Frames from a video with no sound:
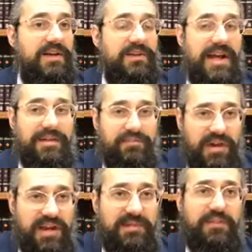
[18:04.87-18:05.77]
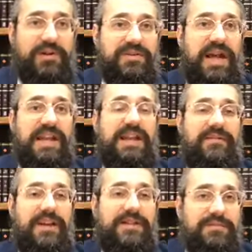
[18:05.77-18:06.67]
You're not bringing it because any
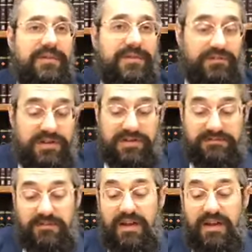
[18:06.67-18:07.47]
of any specific reason.